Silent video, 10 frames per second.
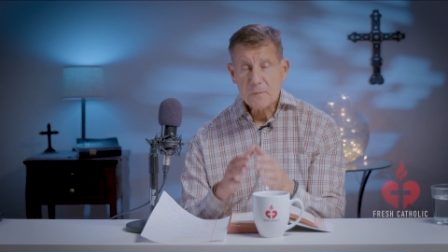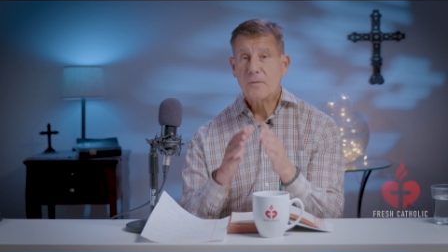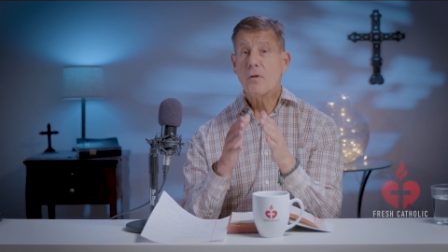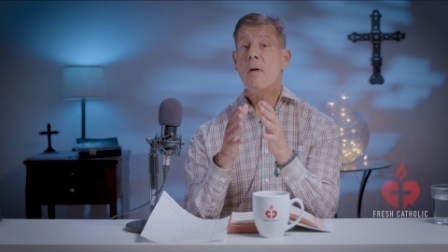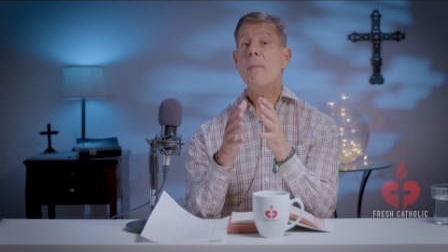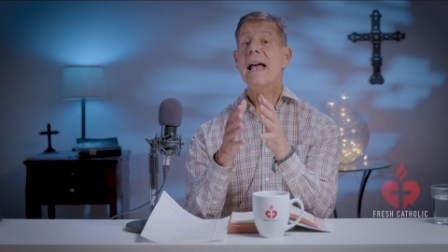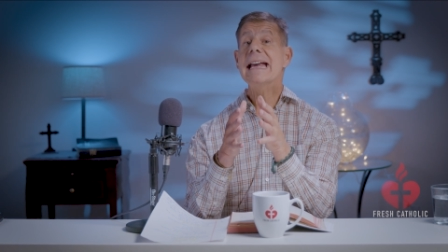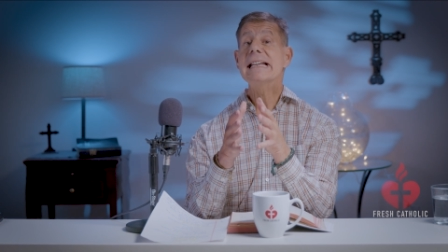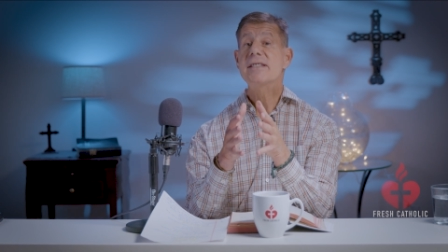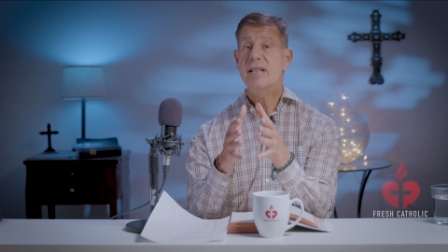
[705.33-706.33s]
from
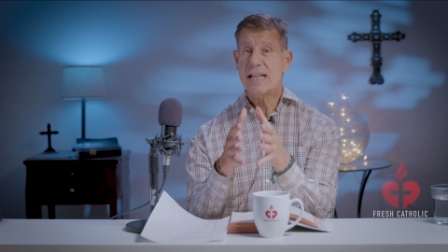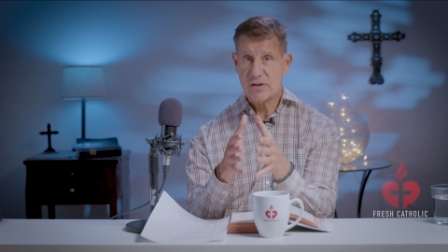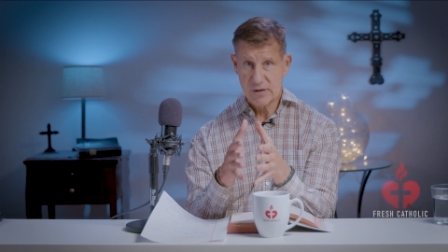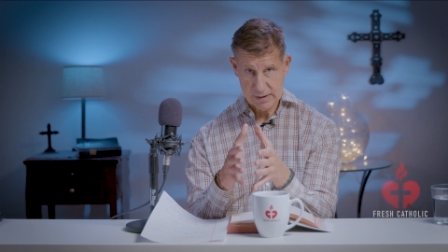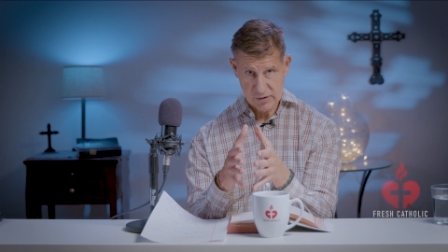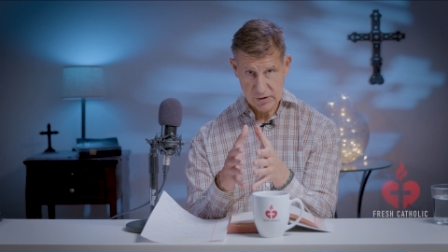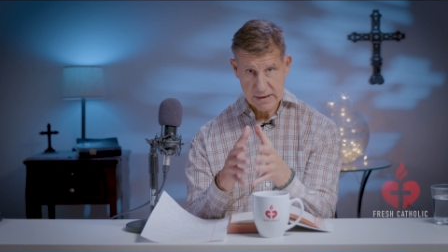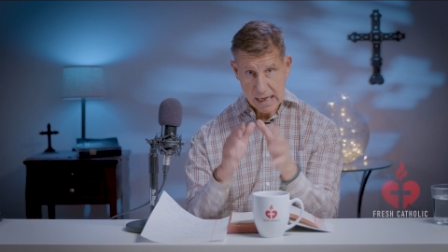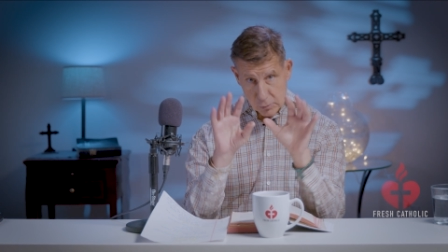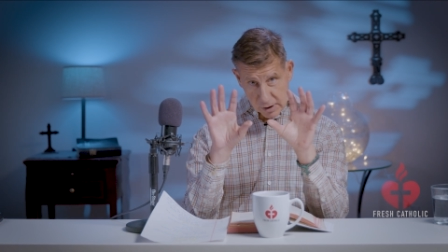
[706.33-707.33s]
a distance,
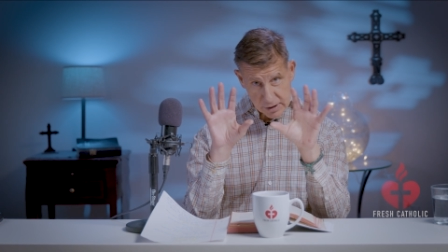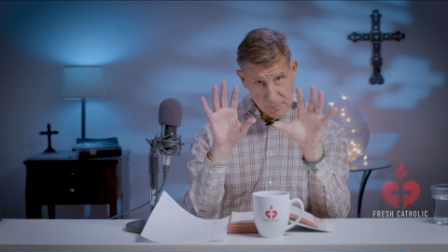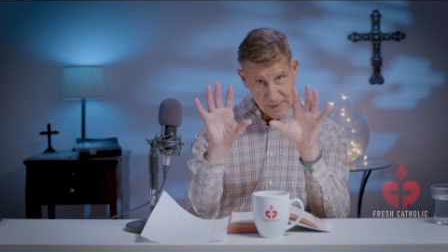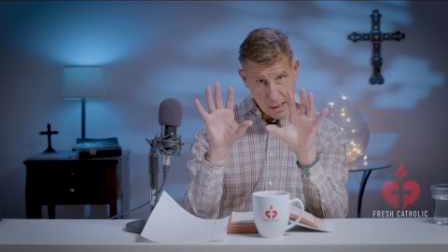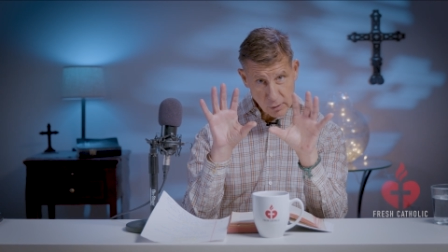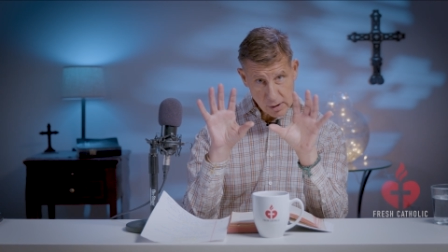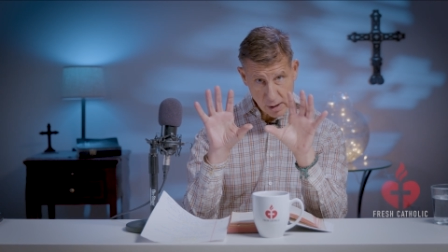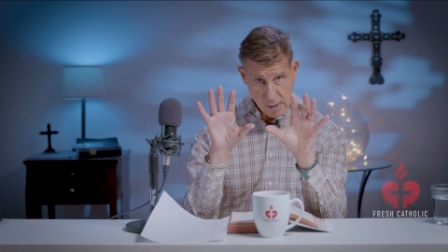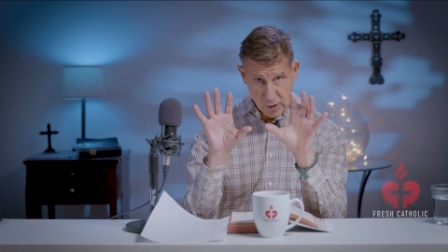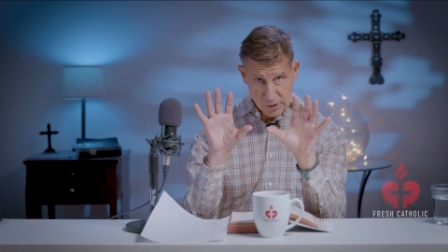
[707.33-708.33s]
now look at the parallel
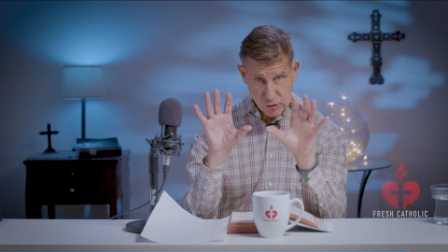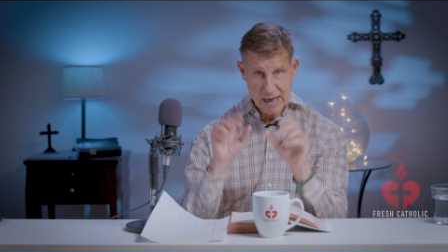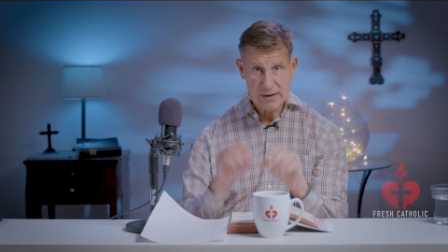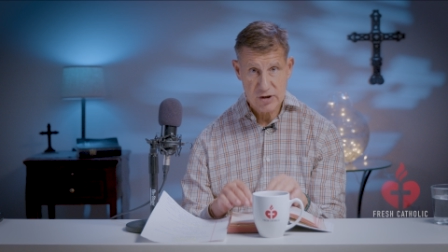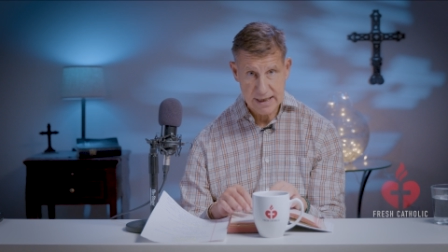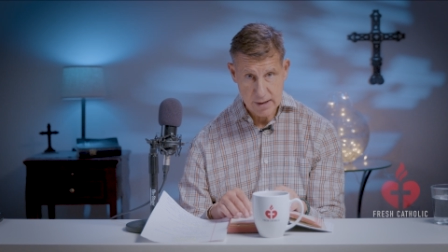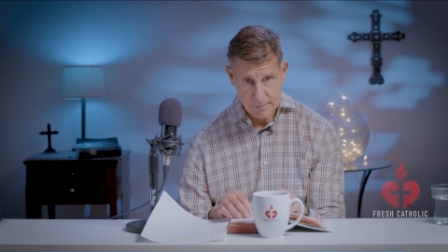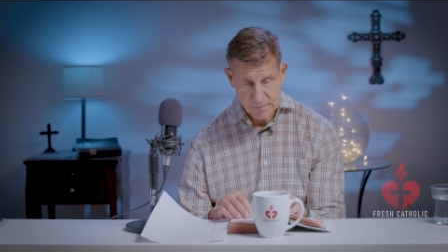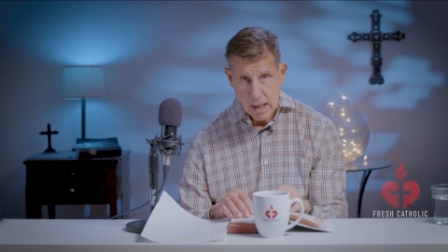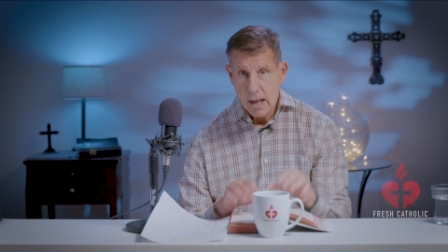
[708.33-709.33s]
I'm going to try and set
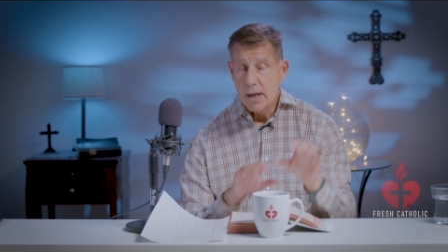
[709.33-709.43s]
up.